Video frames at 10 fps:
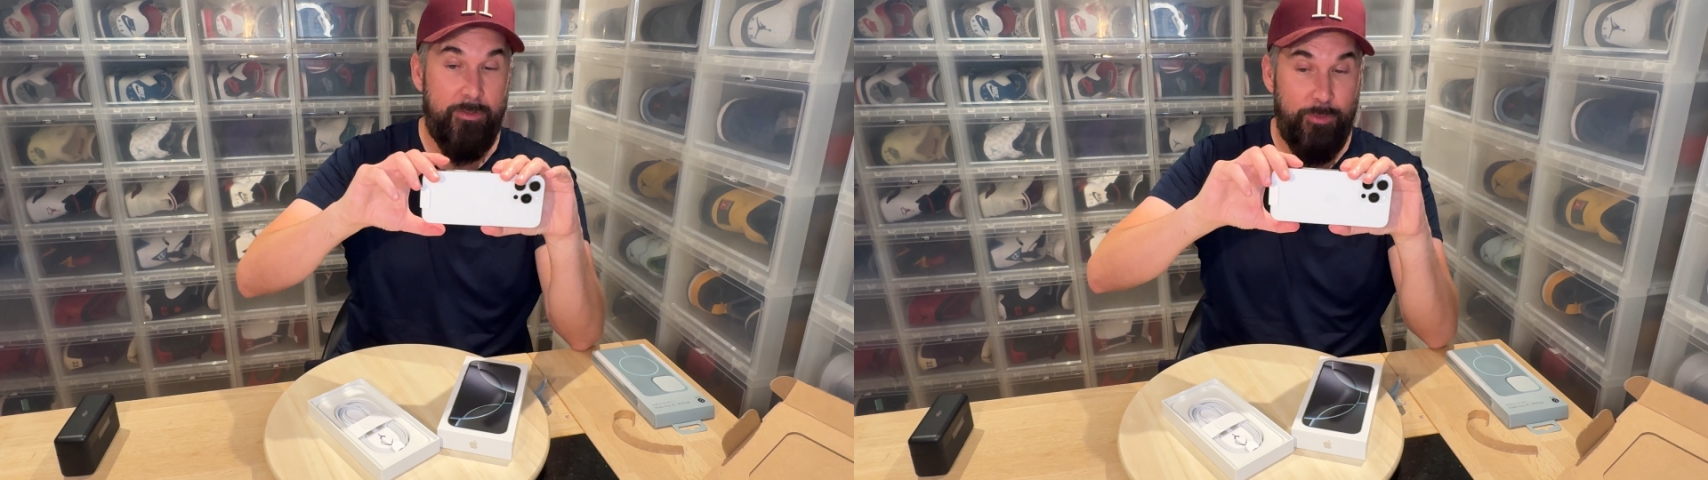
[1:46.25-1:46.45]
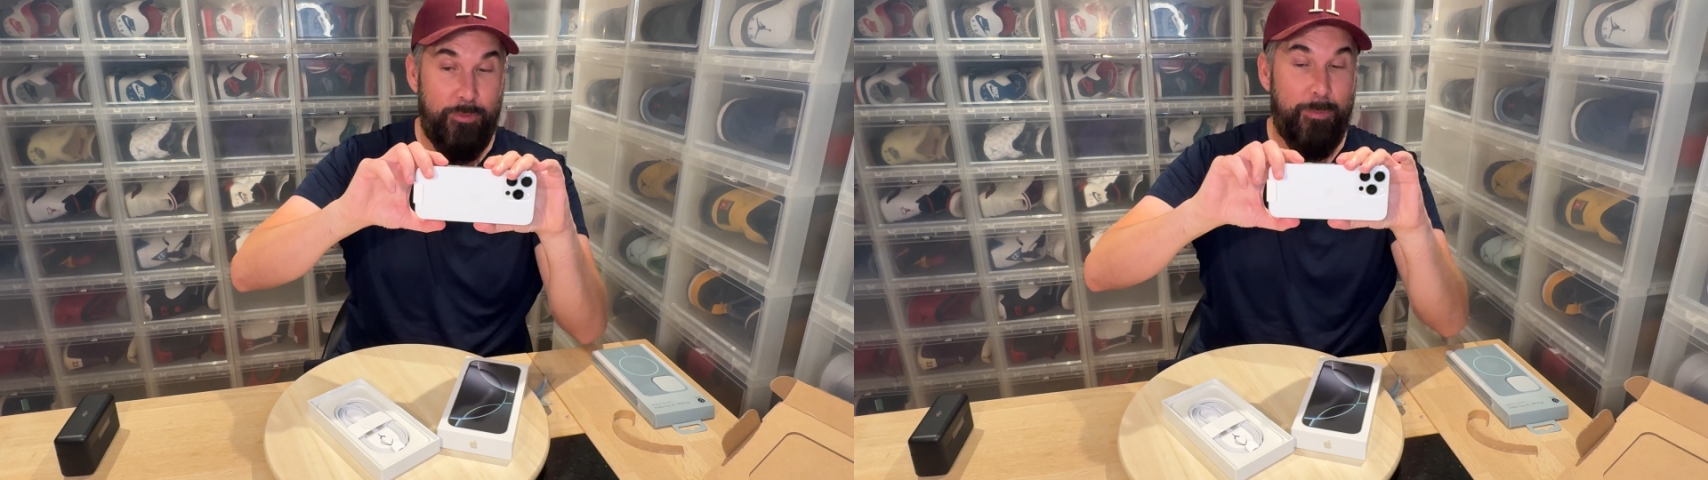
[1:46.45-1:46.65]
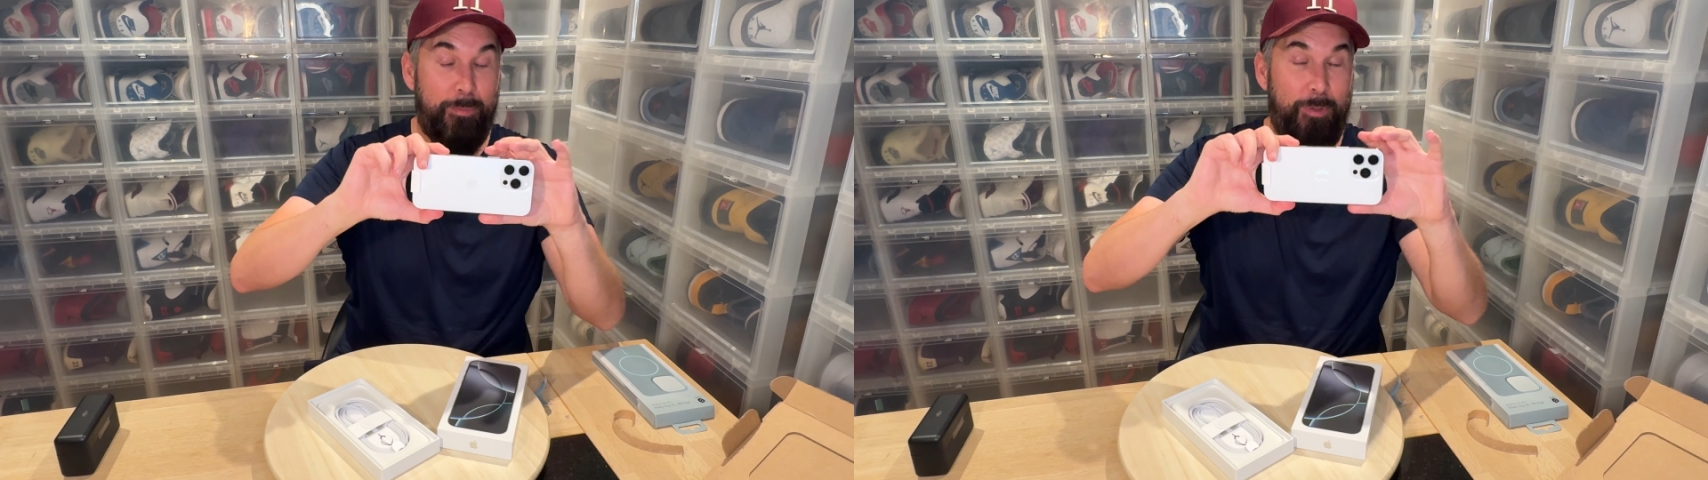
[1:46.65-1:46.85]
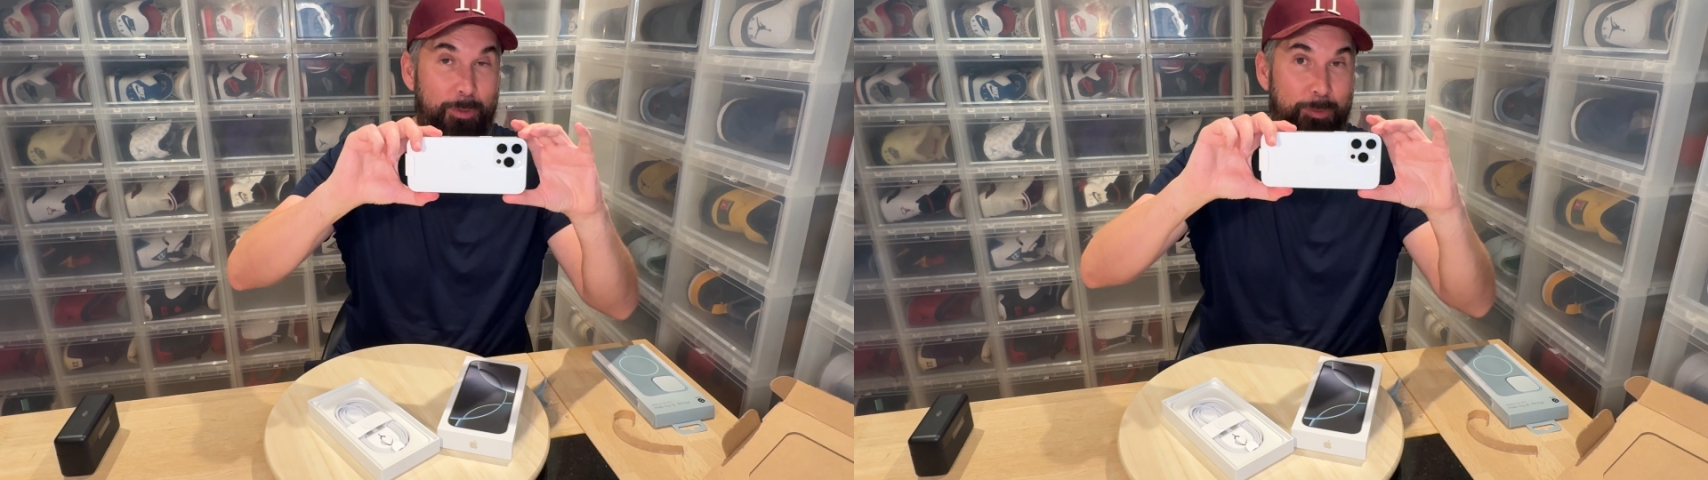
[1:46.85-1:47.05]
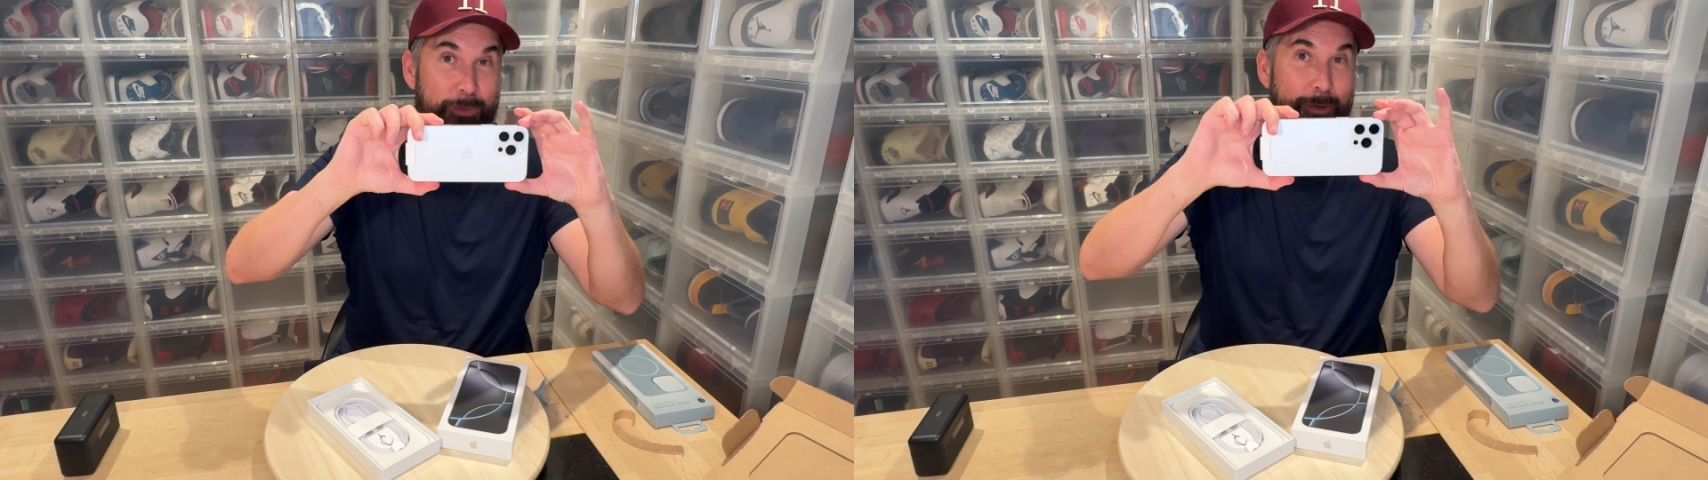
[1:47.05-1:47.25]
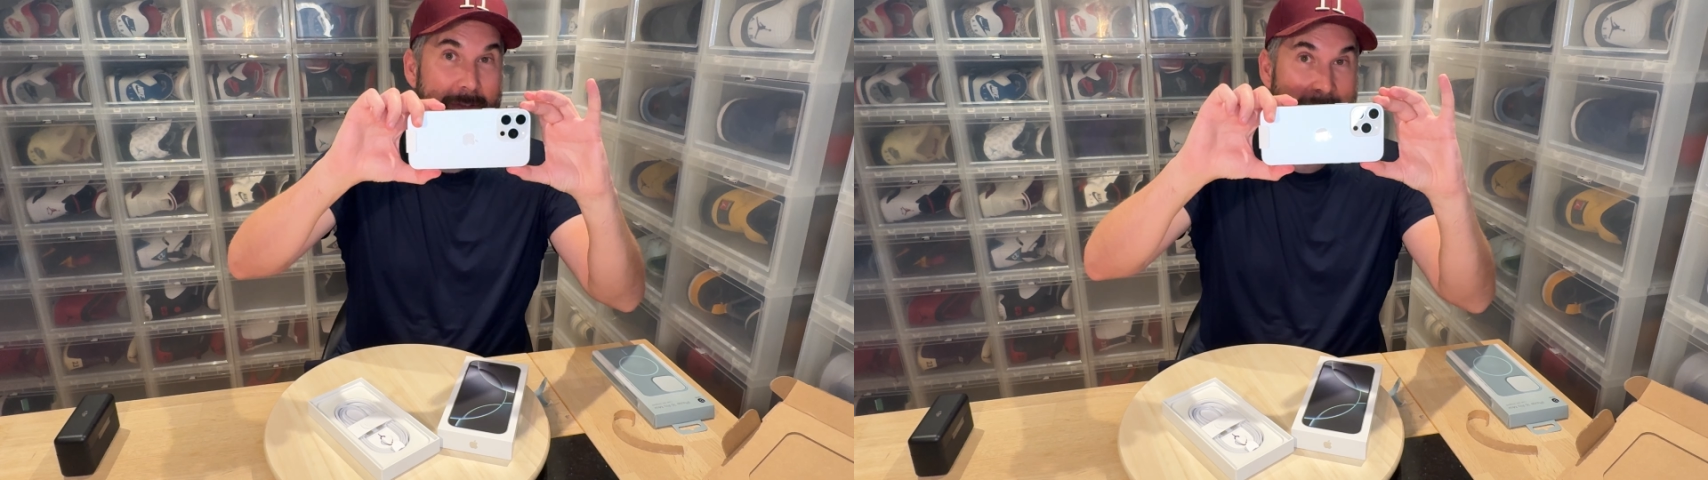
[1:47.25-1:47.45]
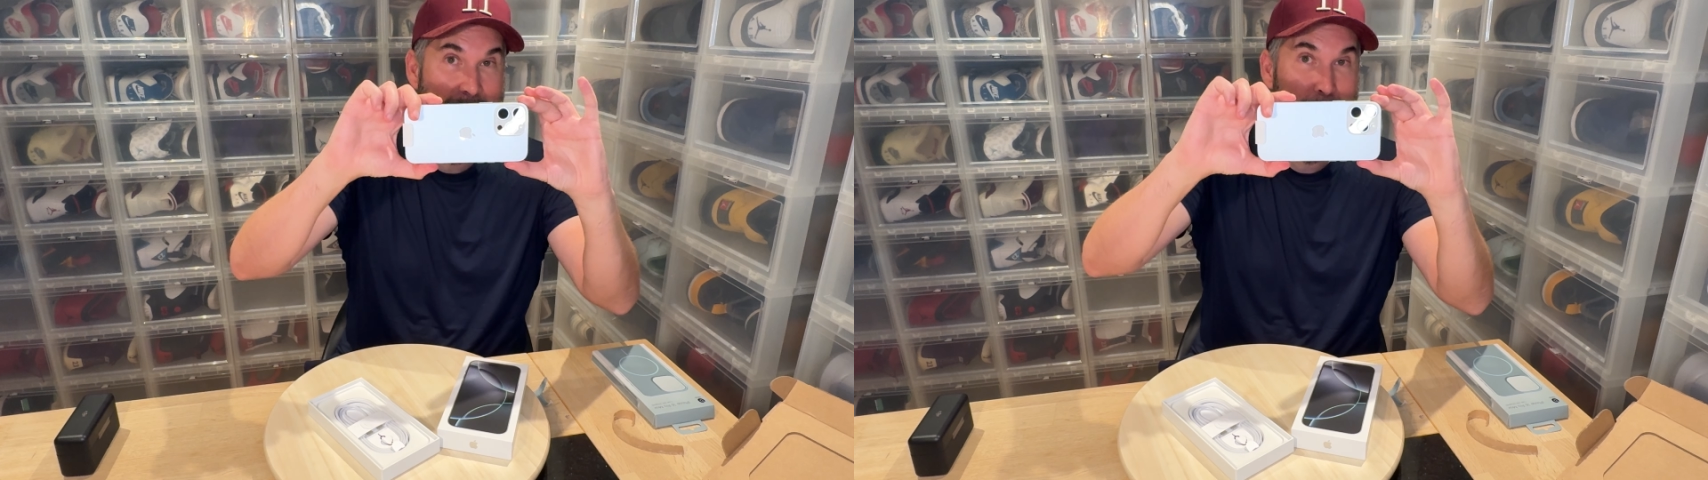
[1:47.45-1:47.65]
you're supposed to take